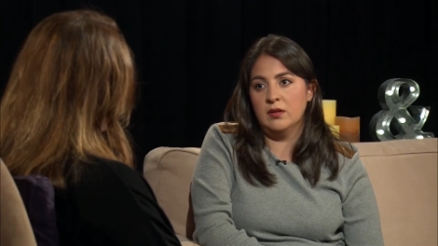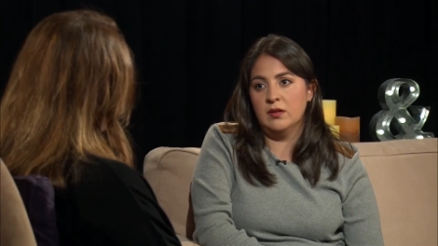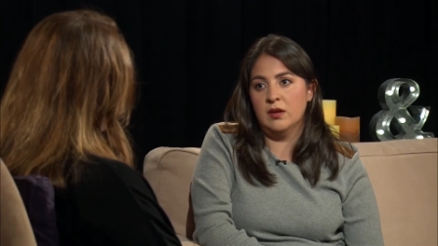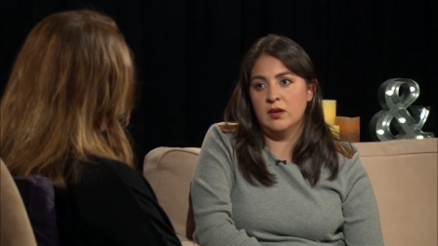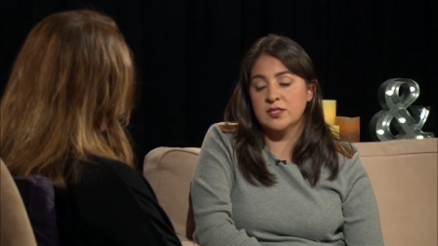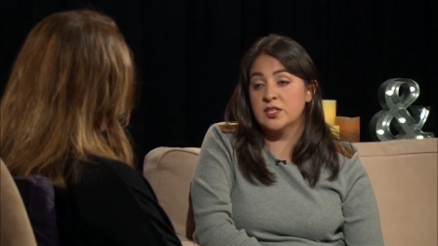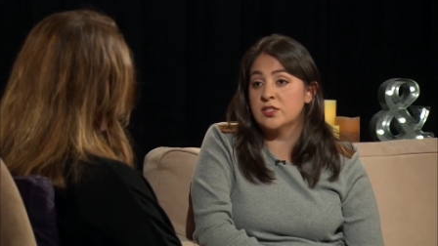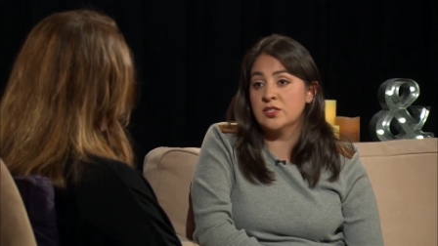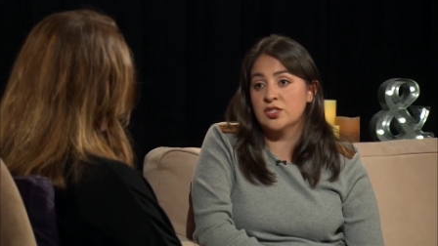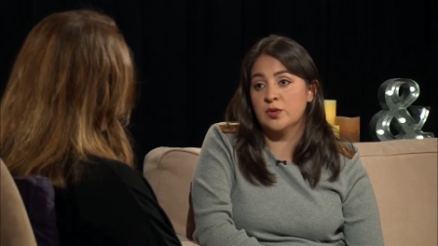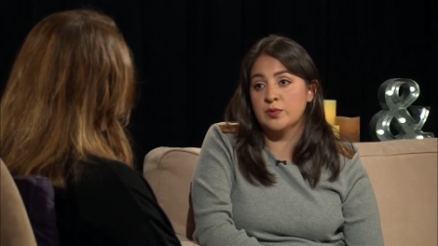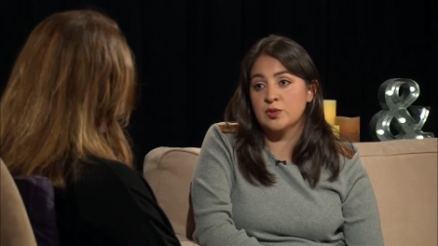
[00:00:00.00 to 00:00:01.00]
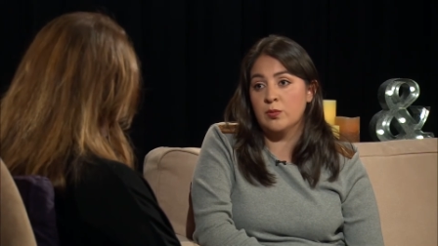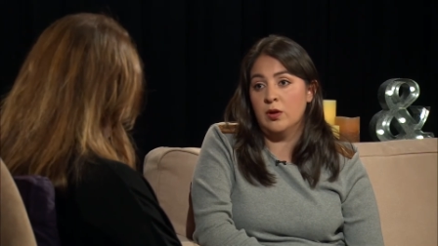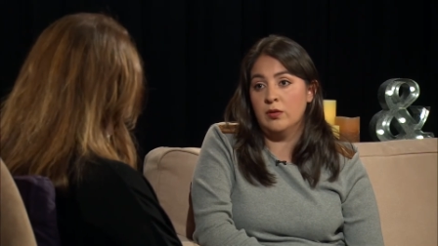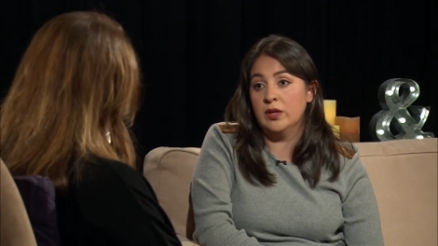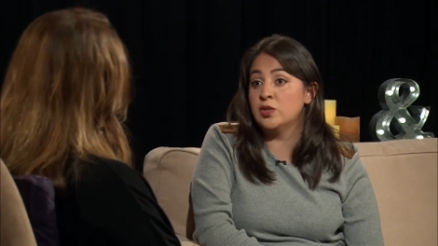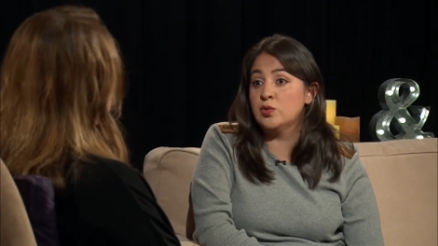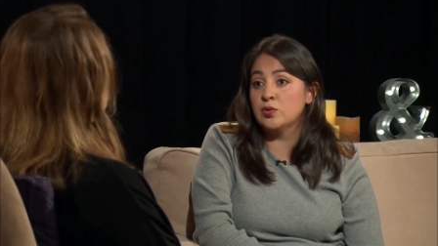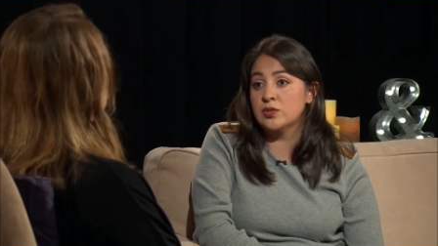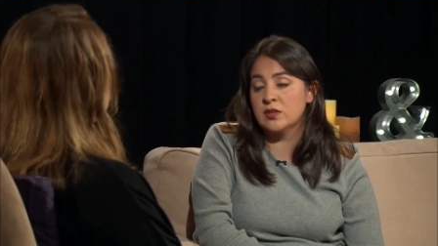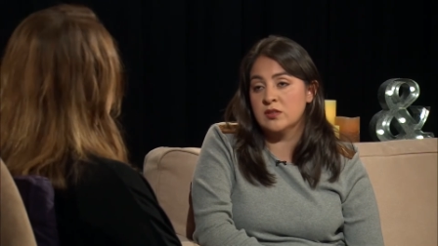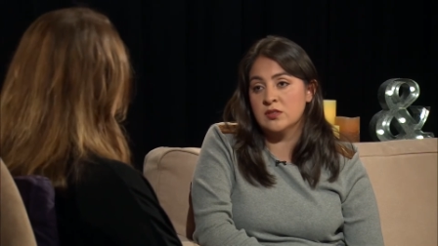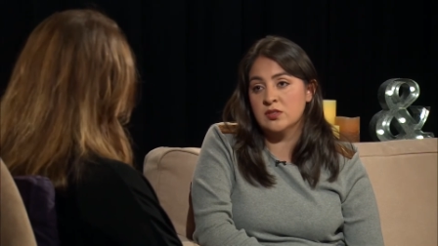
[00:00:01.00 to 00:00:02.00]
uh, citizenship as well, like dual
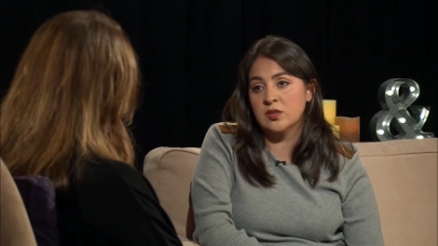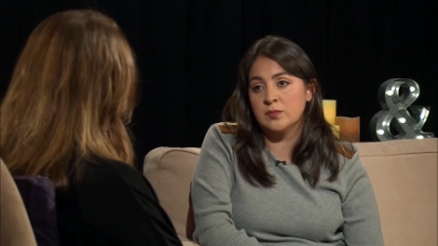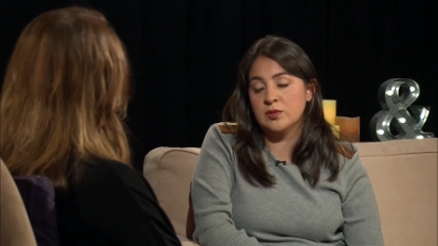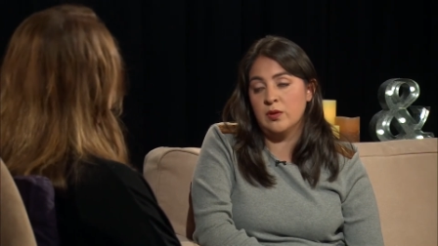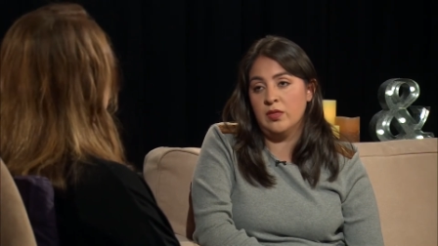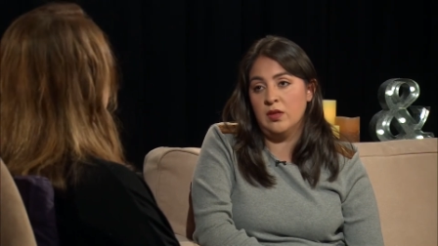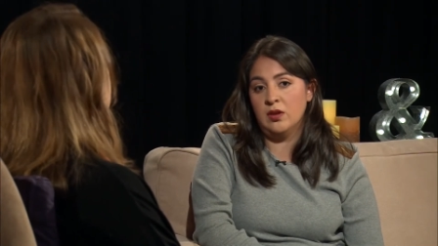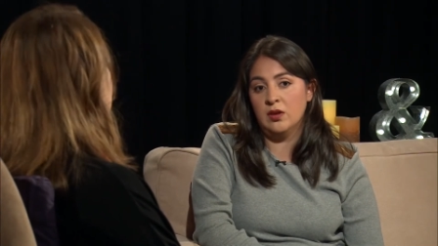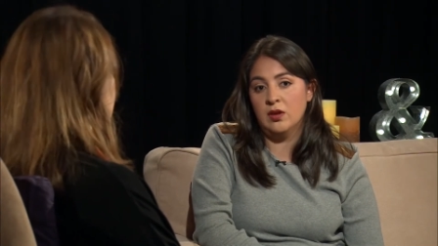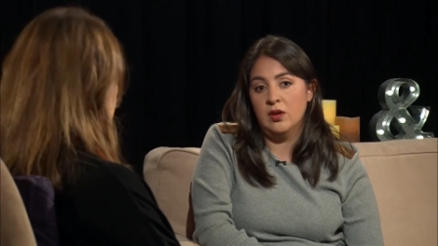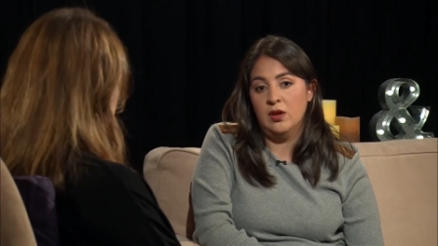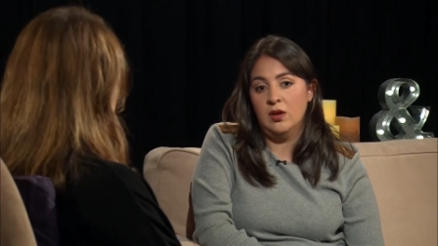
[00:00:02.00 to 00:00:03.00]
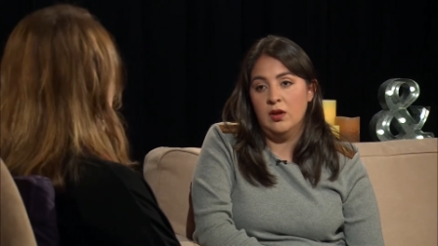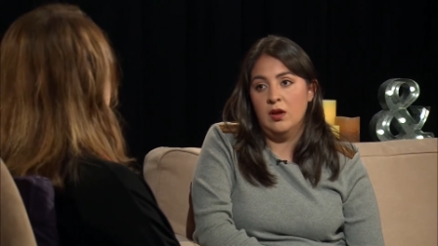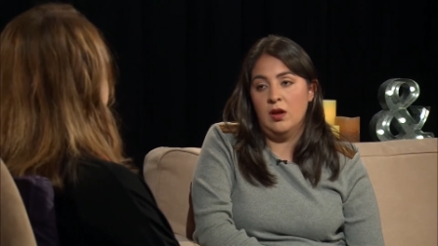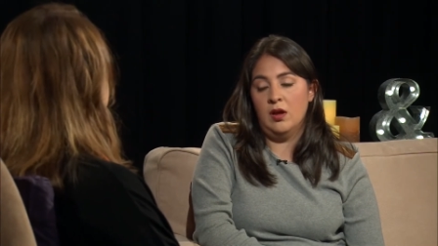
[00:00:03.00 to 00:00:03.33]
citizenship. So mm -hmm, I mm-hmm, think that's true.